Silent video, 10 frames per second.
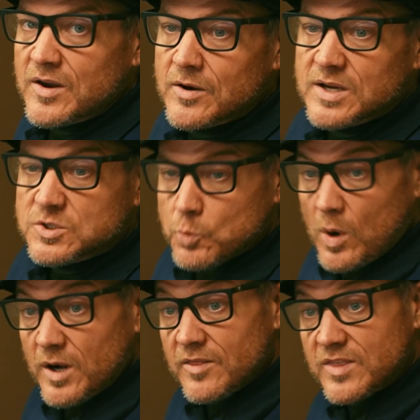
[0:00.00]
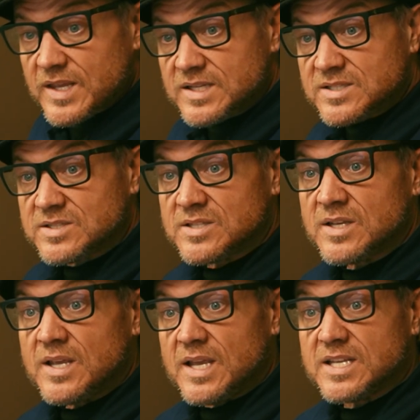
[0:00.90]
there is one of these
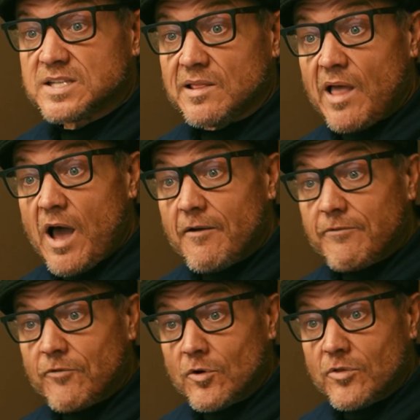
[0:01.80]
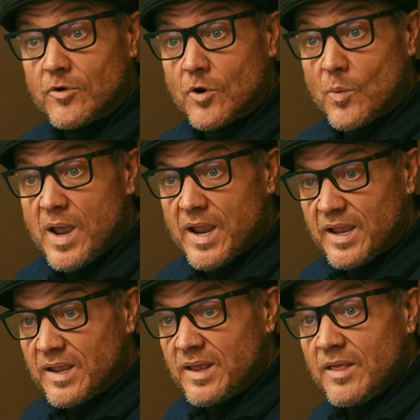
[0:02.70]
is a lot further
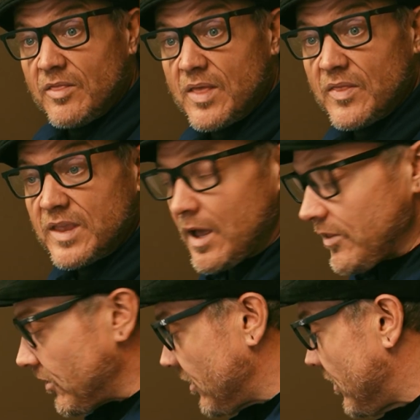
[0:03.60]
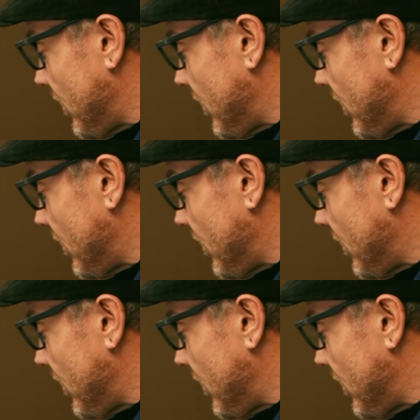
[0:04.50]
away than the other.